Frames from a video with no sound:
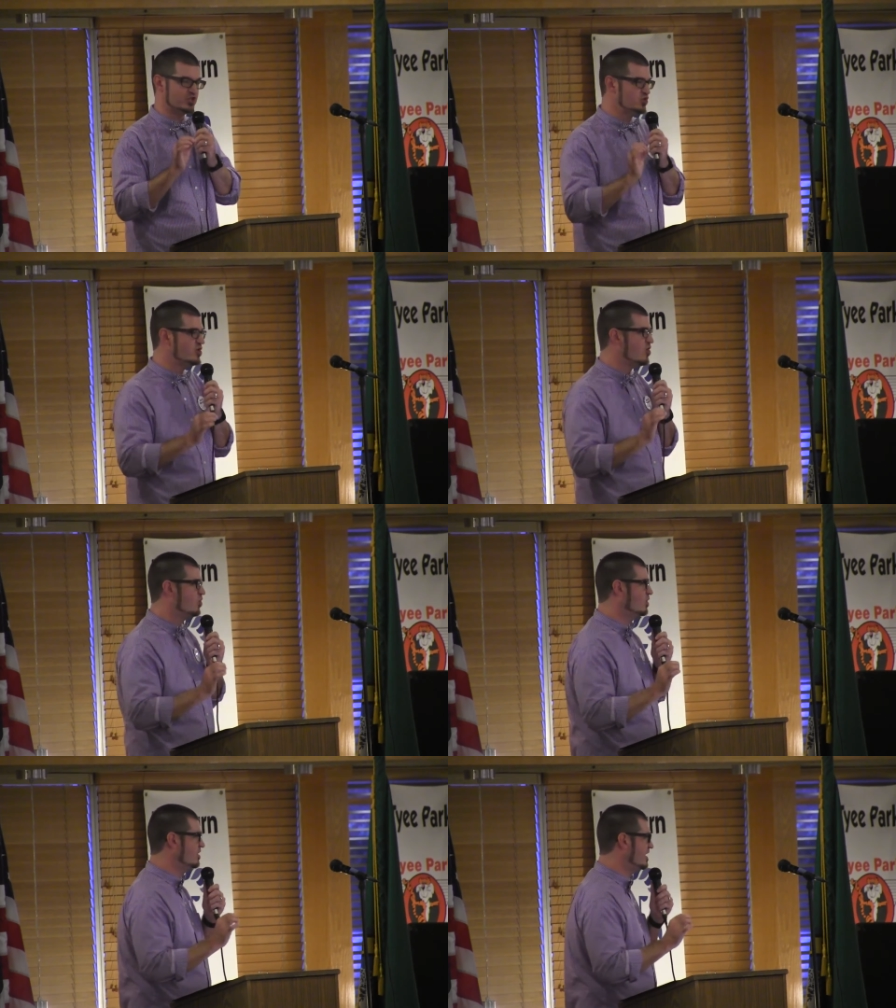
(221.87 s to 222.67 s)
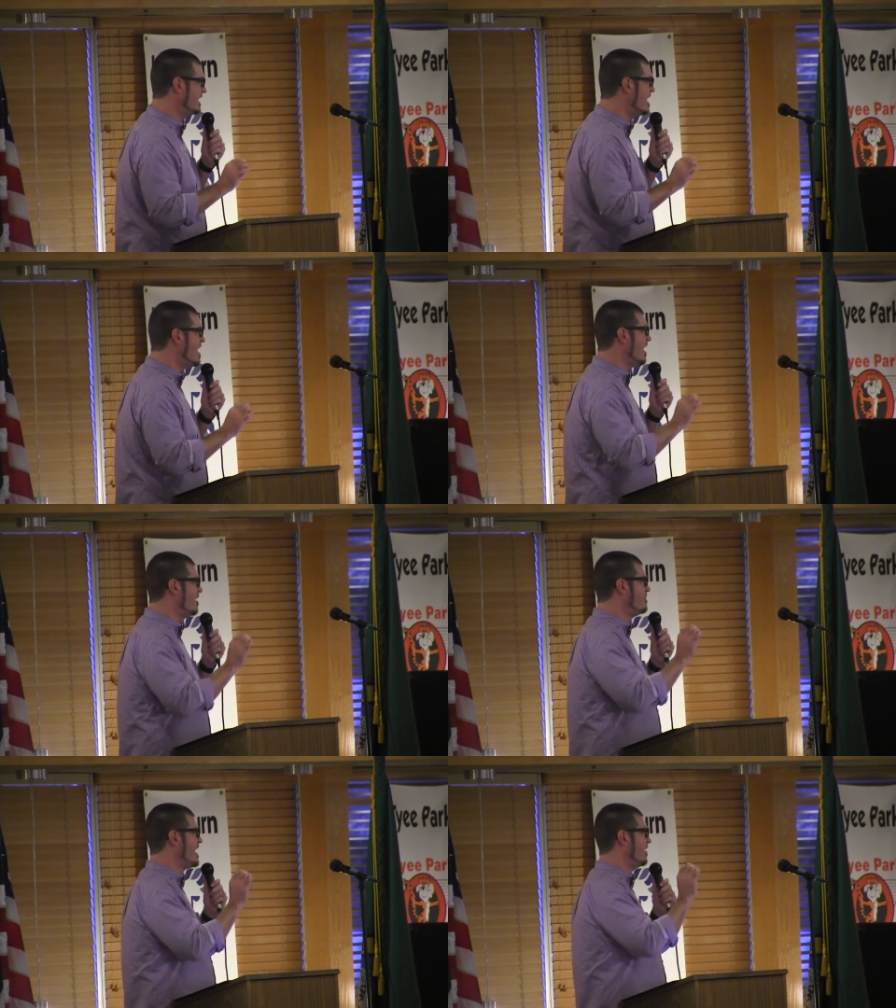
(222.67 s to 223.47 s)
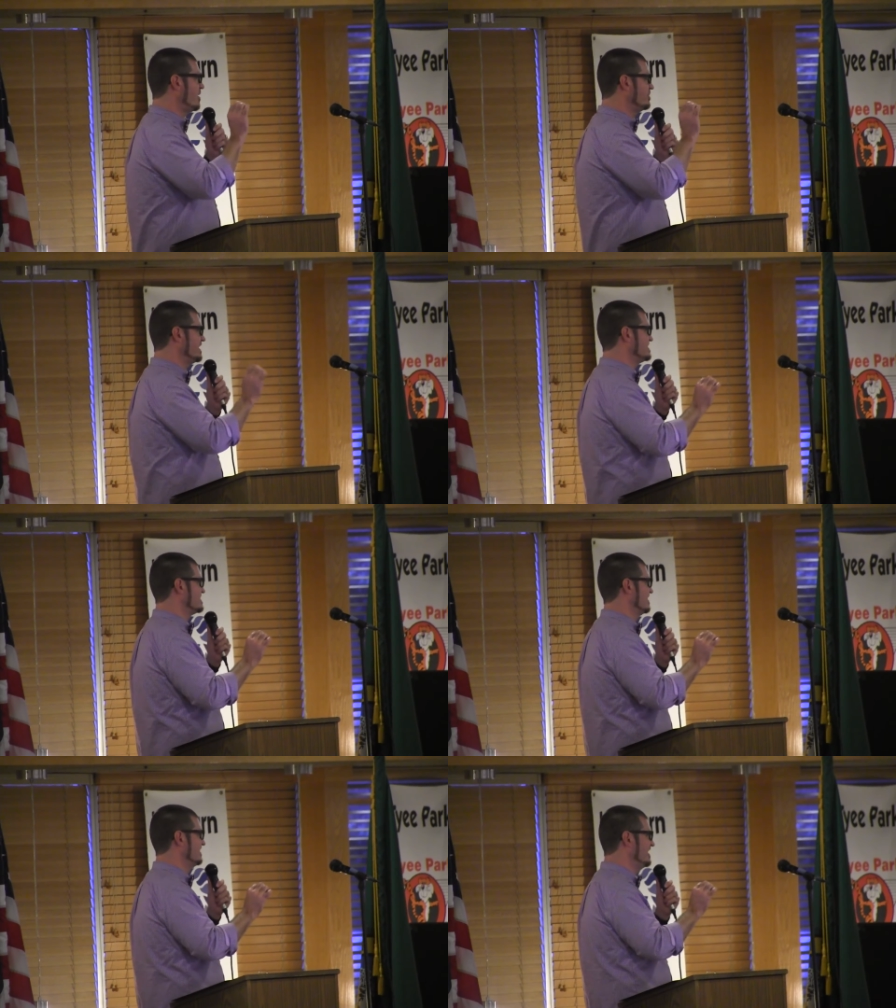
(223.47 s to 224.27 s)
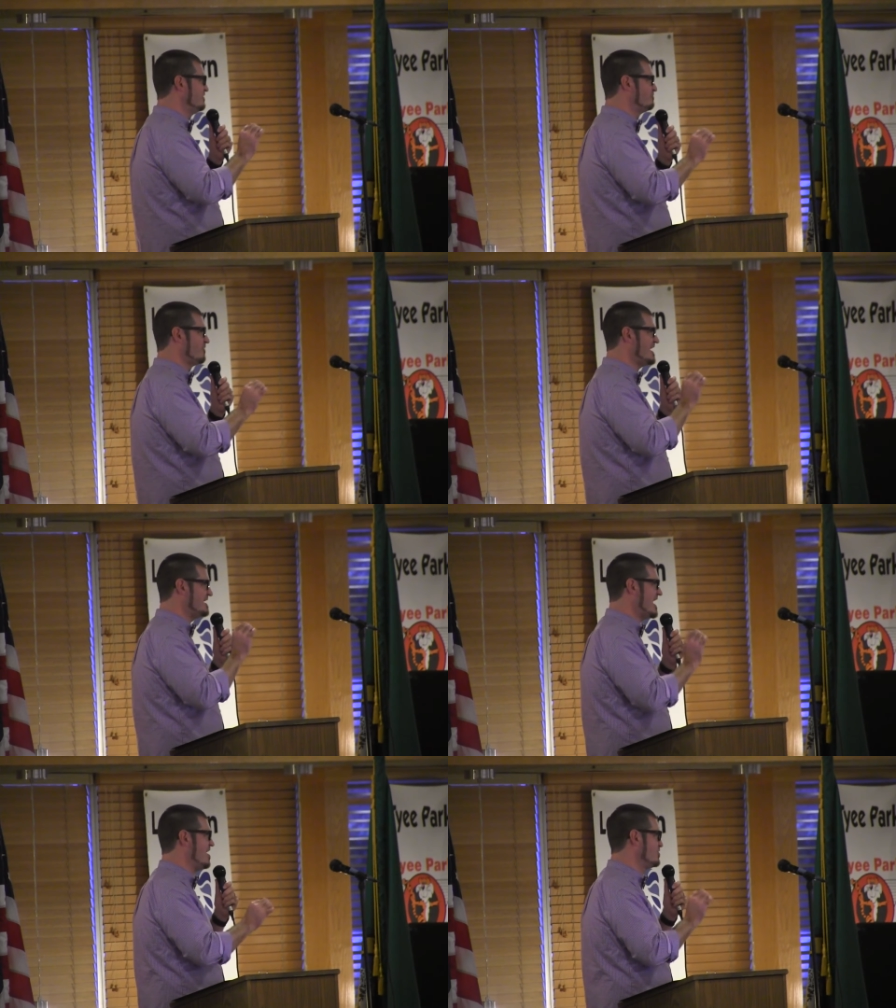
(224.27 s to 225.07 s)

You don't worry about a place to live right now.